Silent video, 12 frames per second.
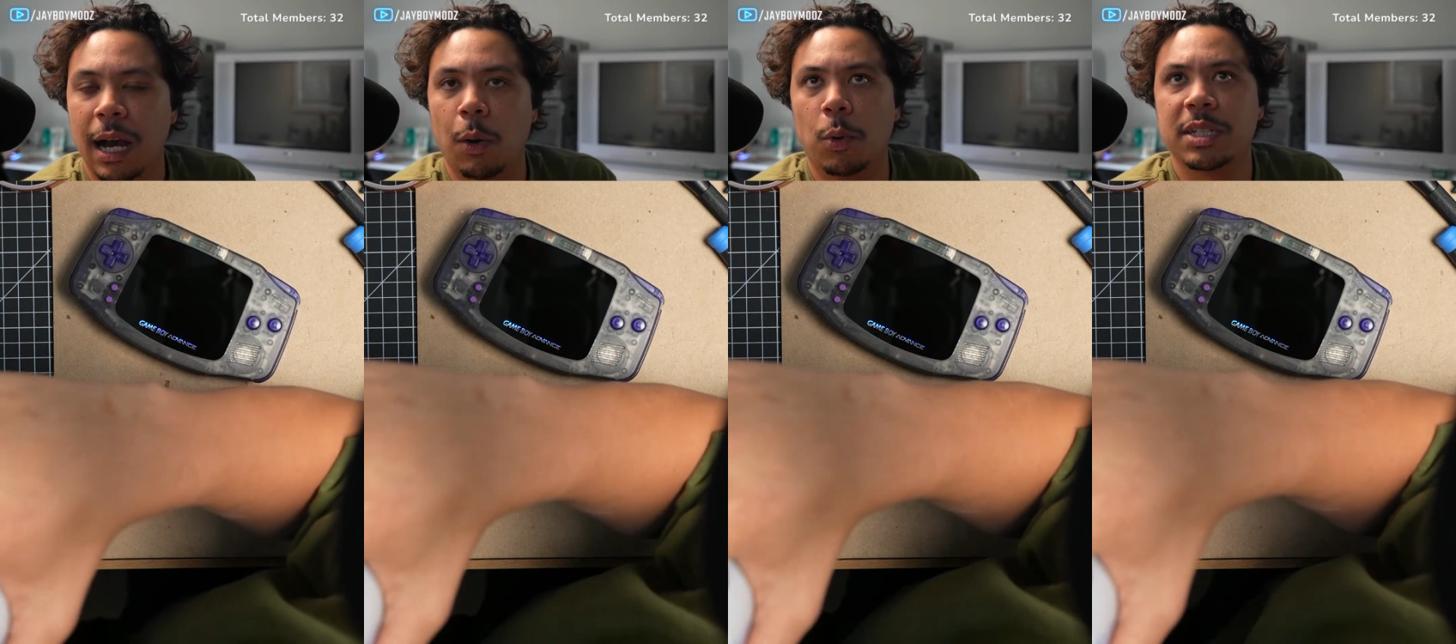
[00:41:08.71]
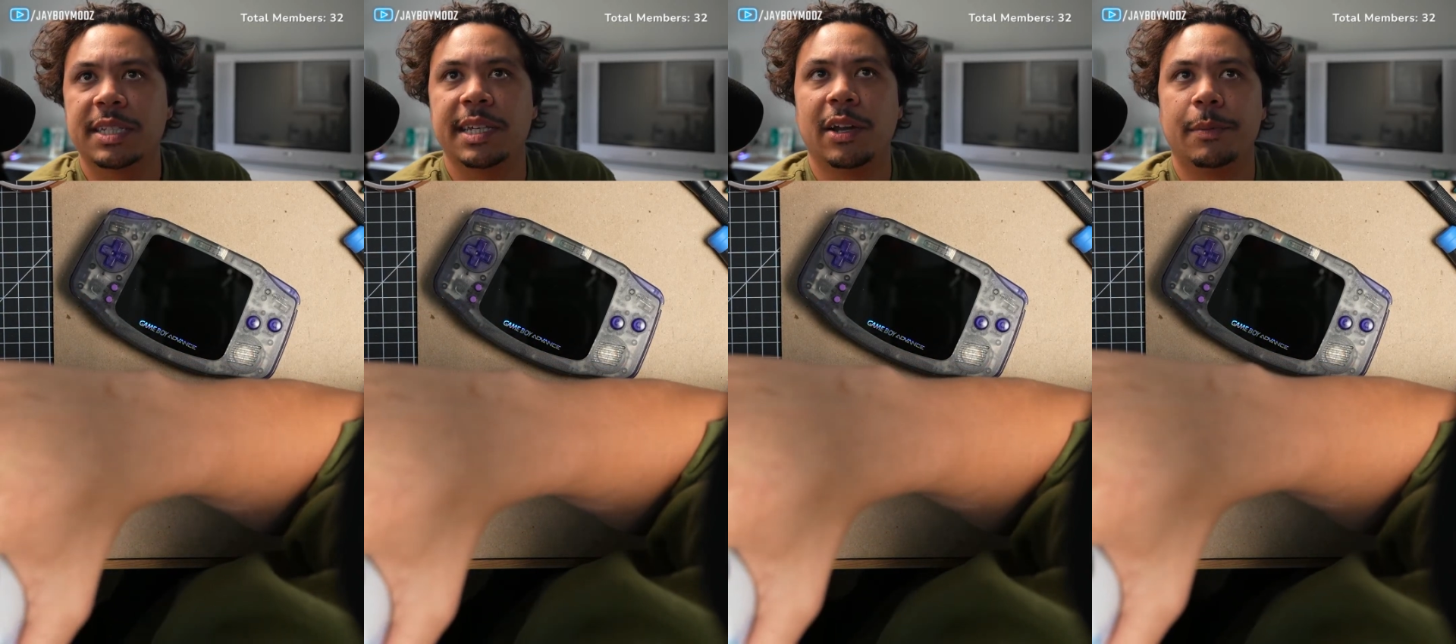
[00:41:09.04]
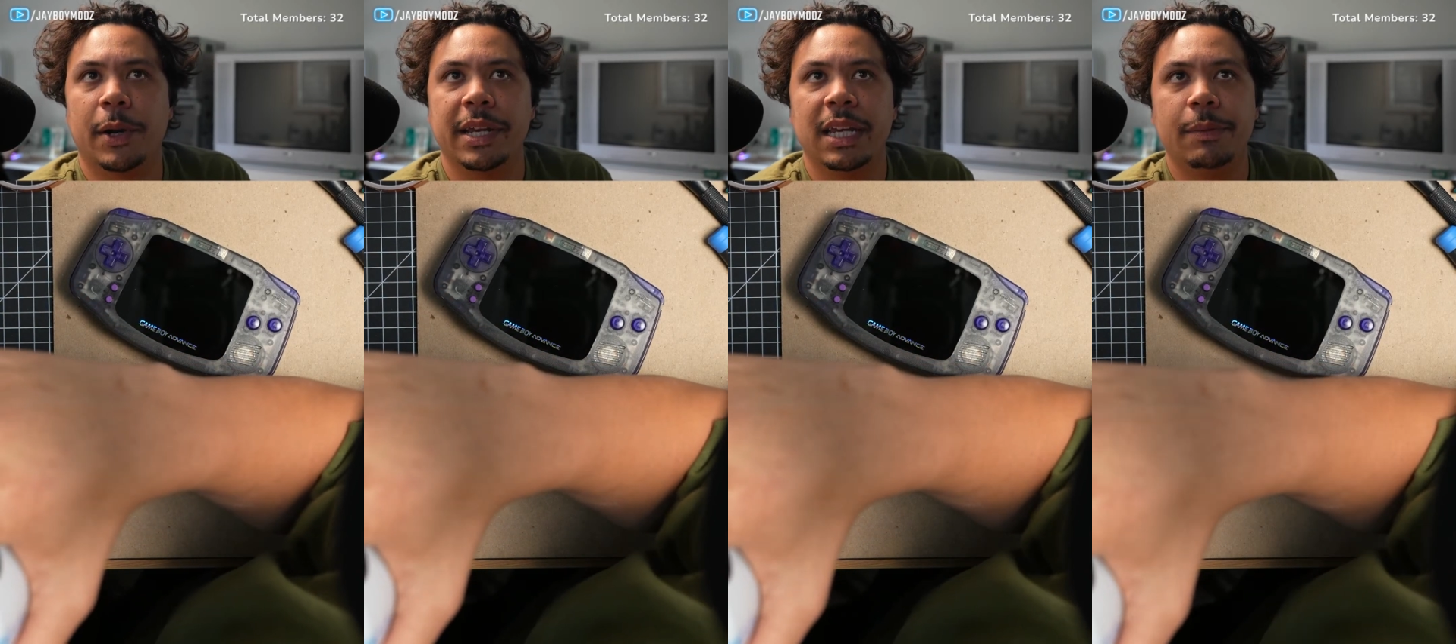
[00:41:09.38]
I was selling
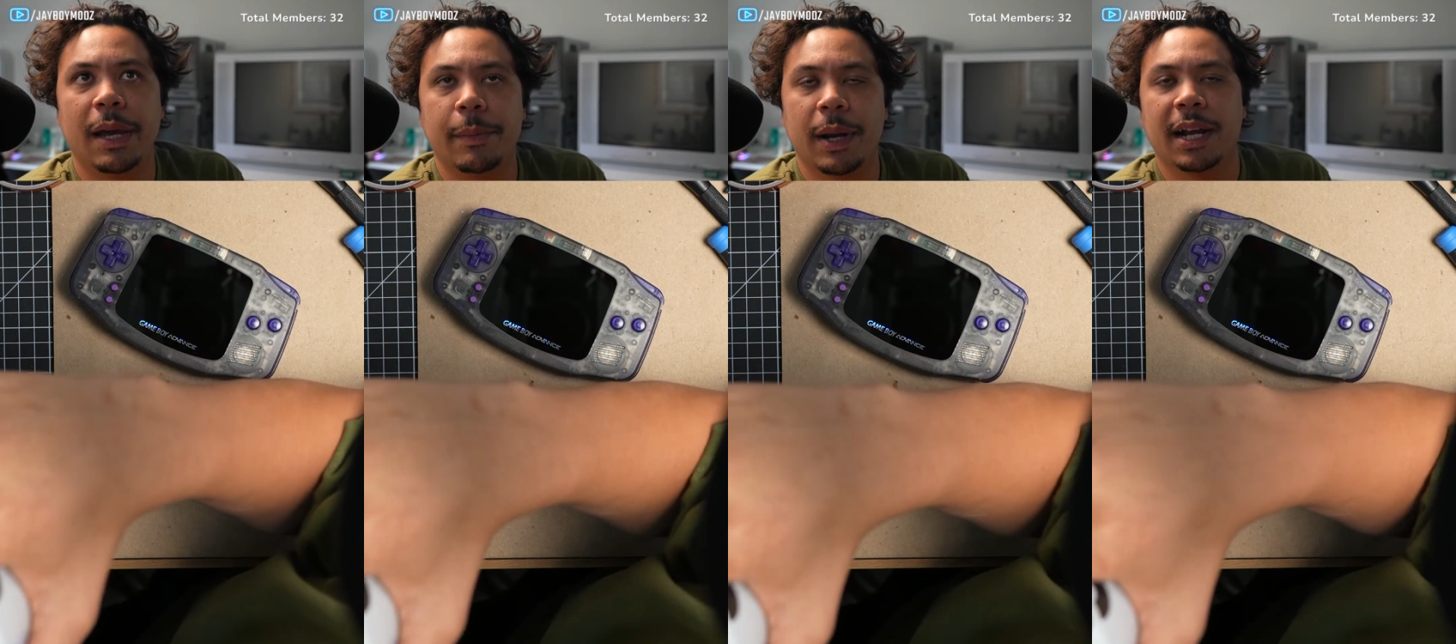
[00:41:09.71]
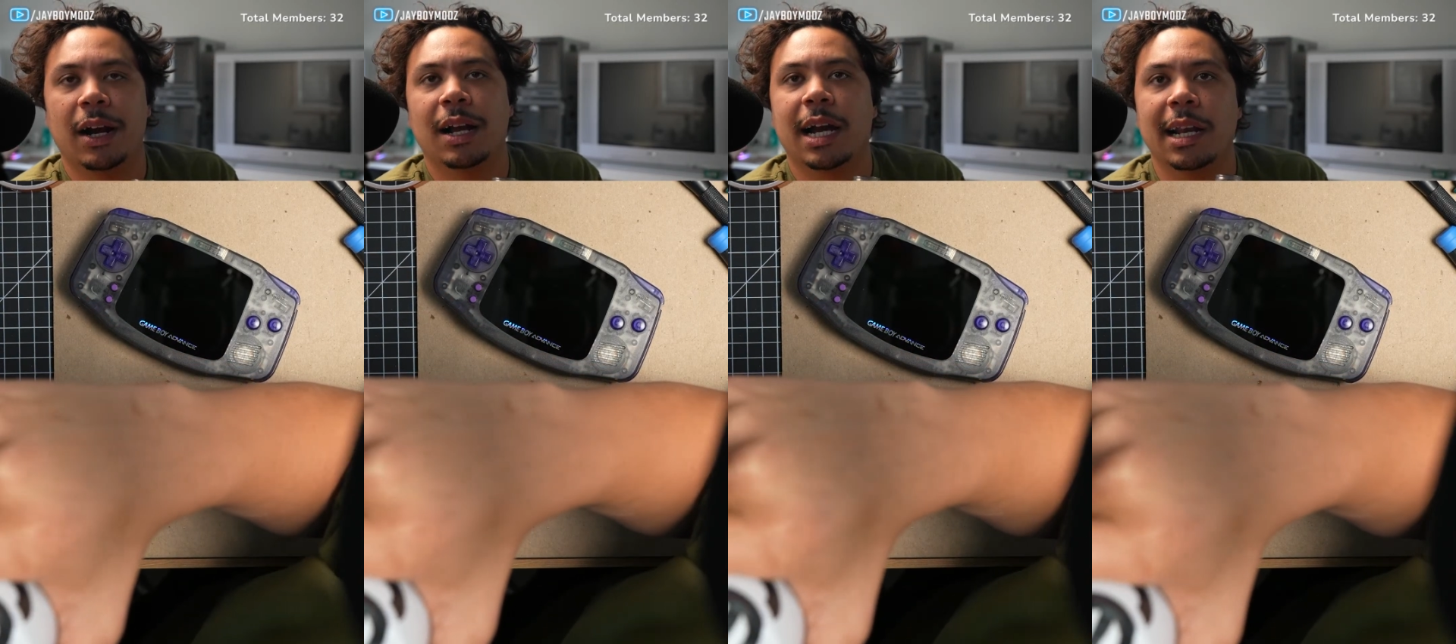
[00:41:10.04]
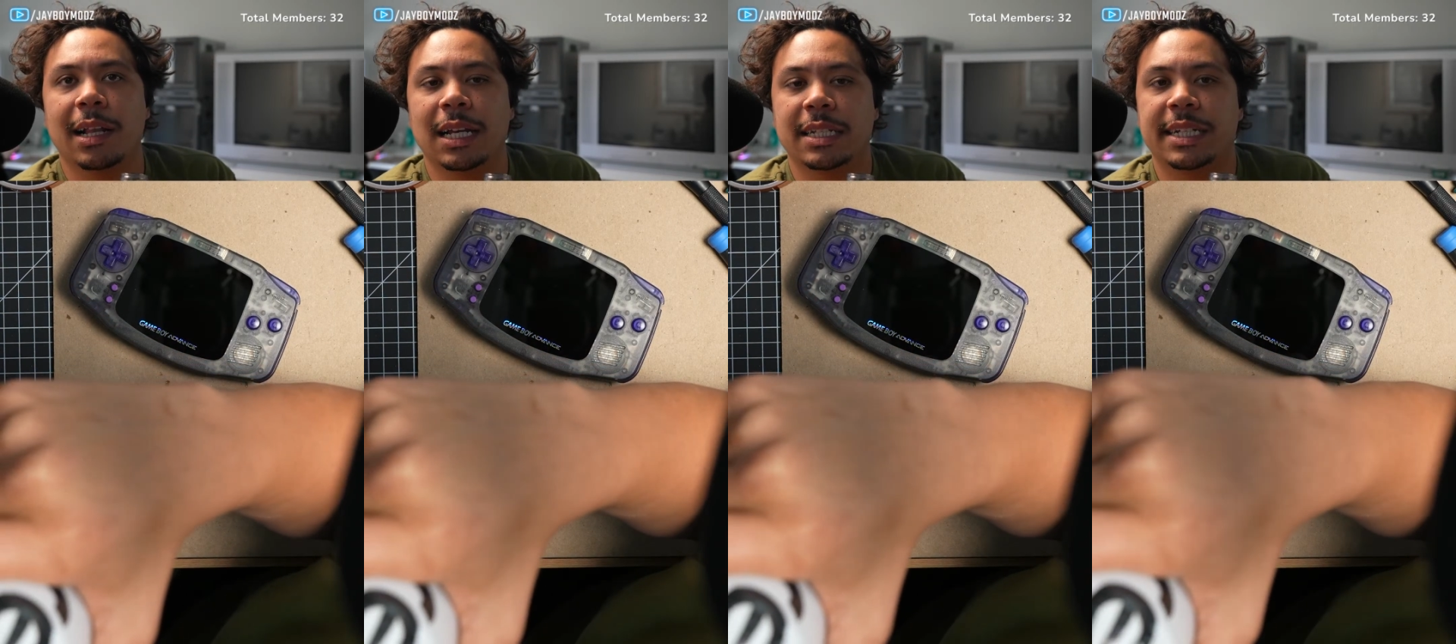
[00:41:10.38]
them on eBay, but I got
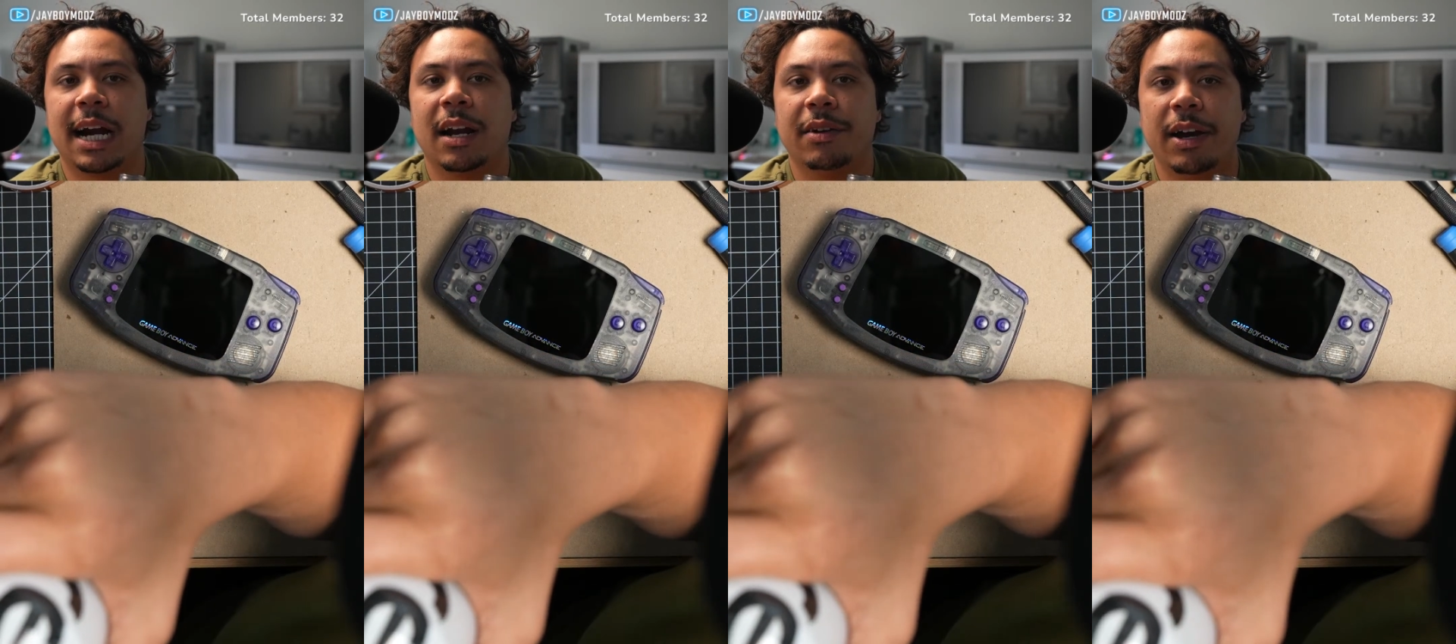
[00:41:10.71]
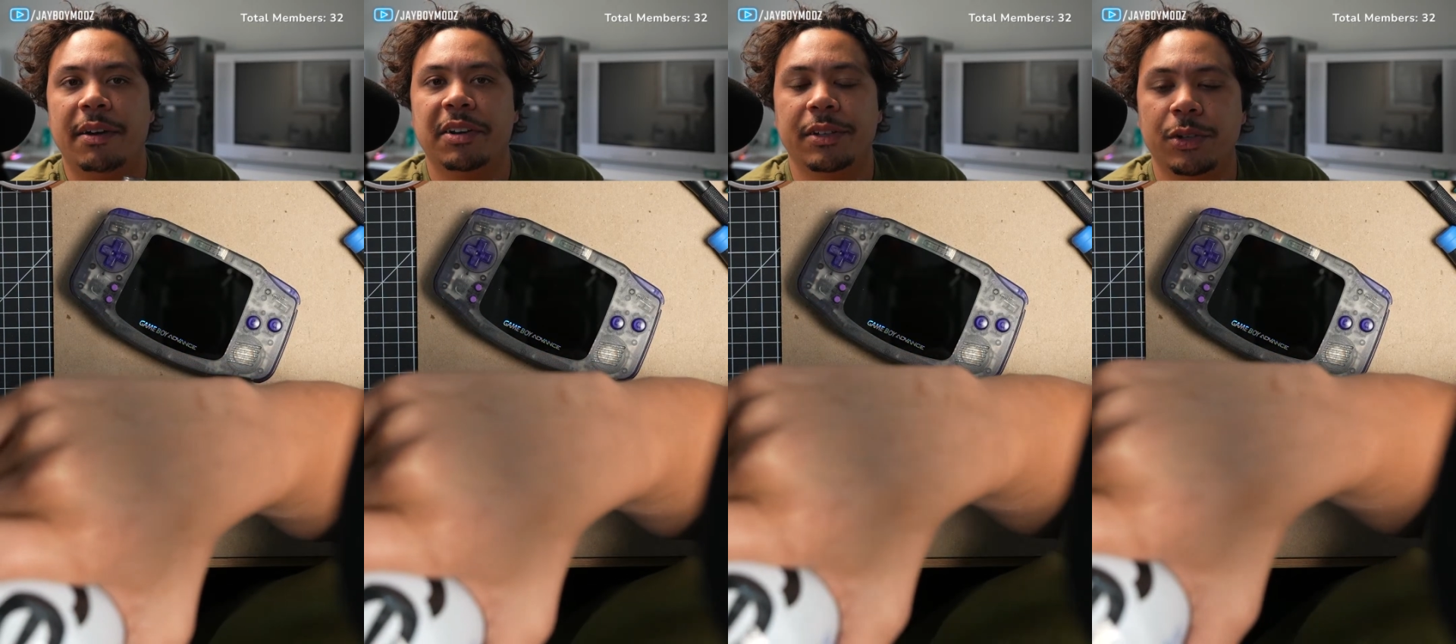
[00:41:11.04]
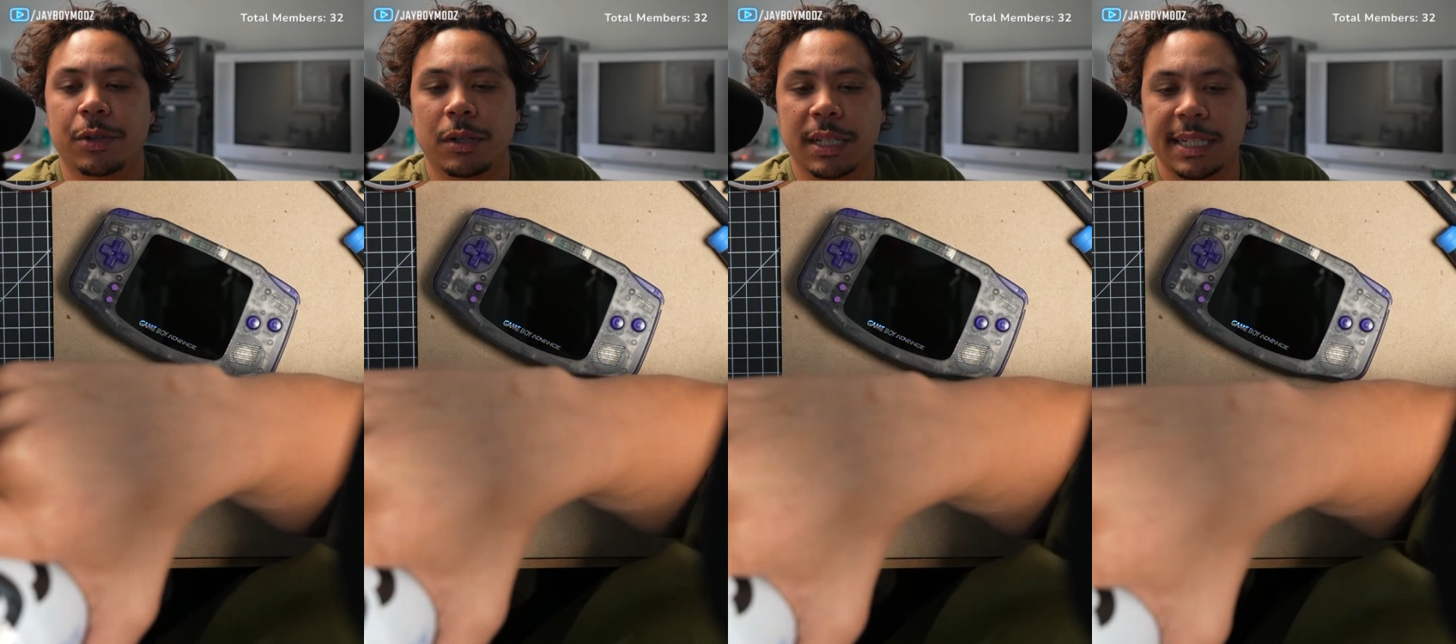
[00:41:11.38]
kind of like tired of having to
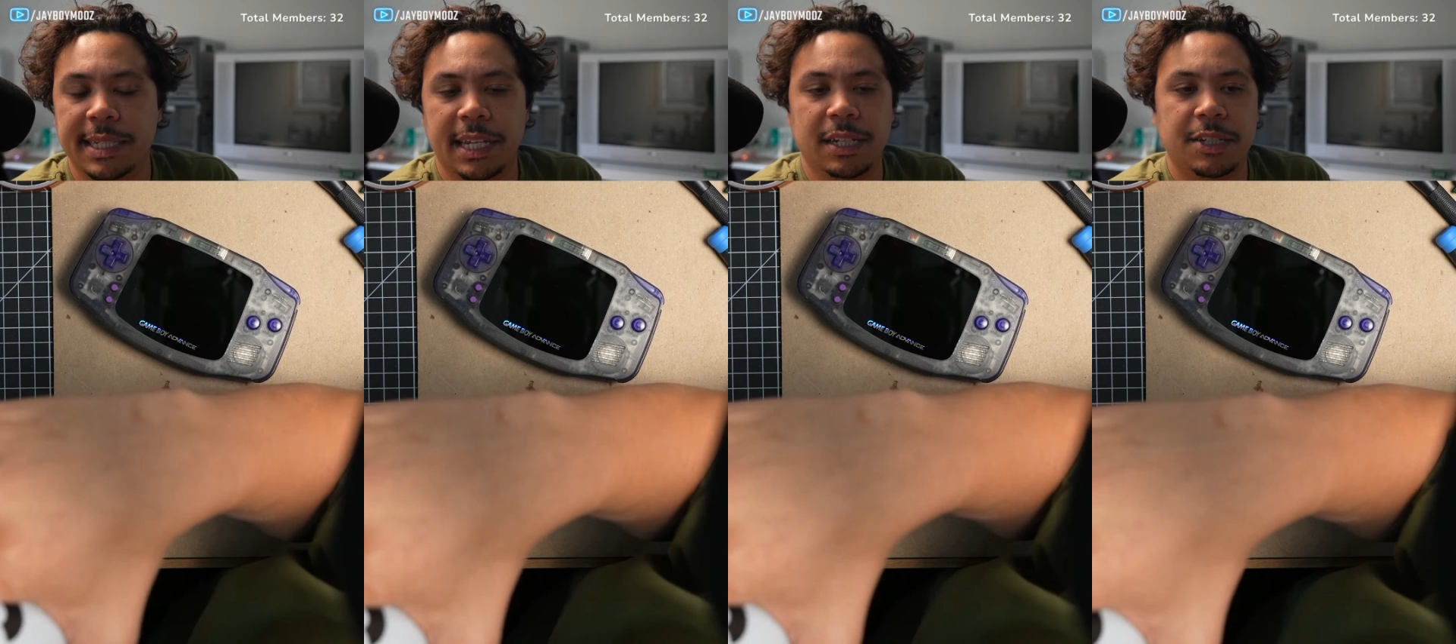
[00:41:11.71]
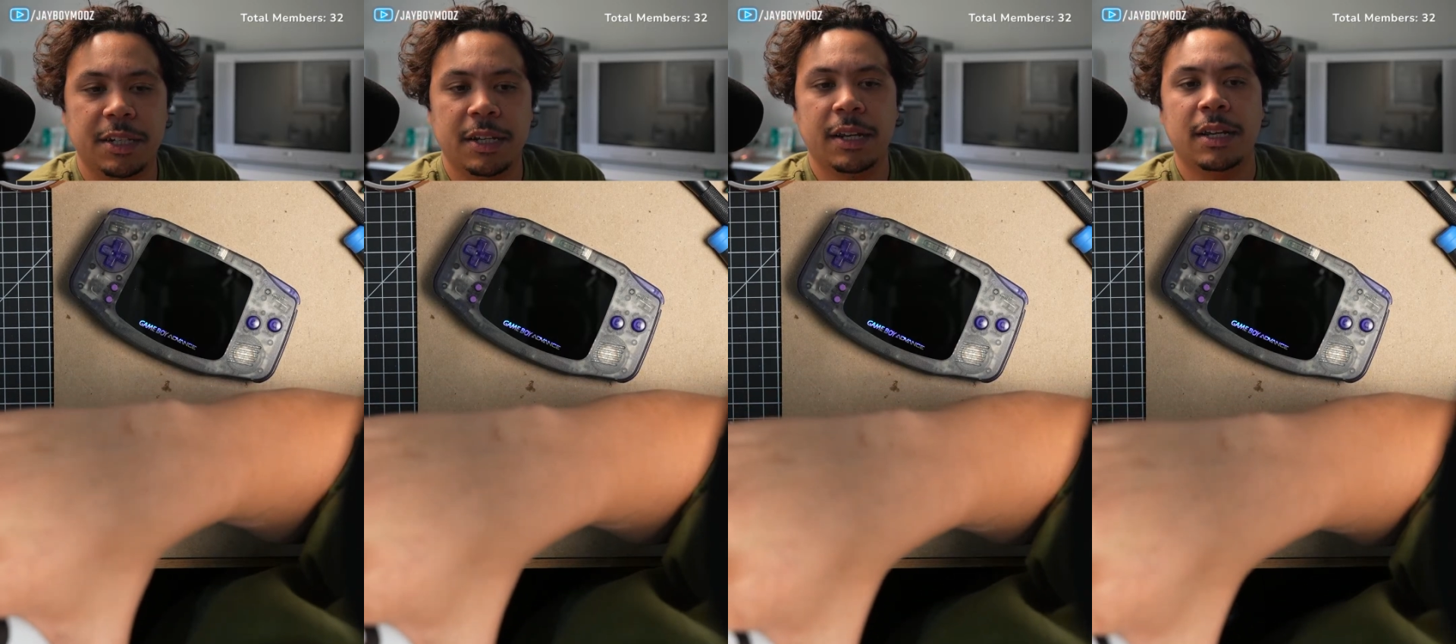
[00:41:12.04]
do the listings,